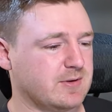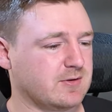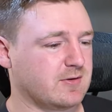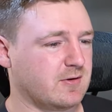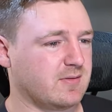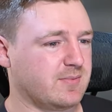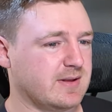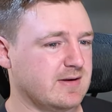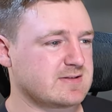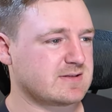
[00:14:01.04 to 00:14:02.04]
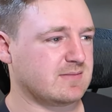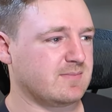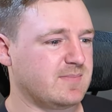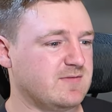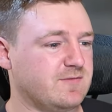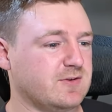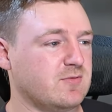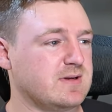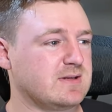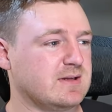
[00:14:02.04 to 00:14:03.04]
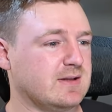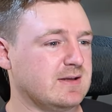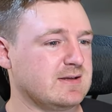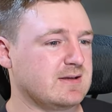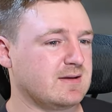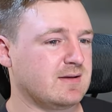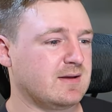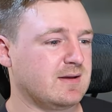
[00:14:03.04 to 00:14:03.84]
to learn all the players and be fluent in like